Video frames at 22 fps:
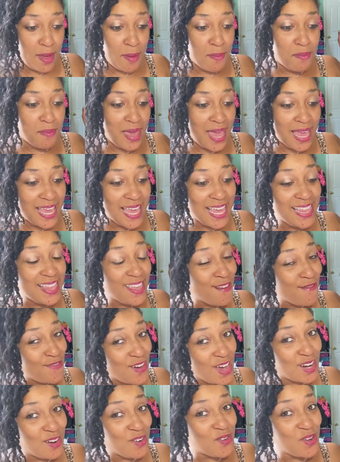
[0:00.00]
making the
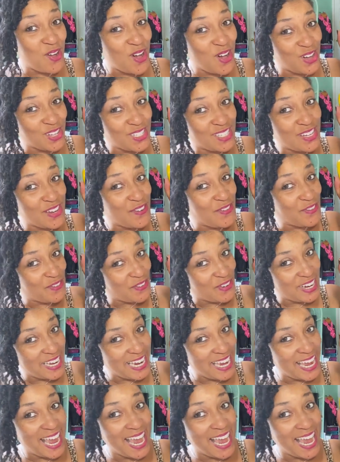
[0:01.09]
final cost free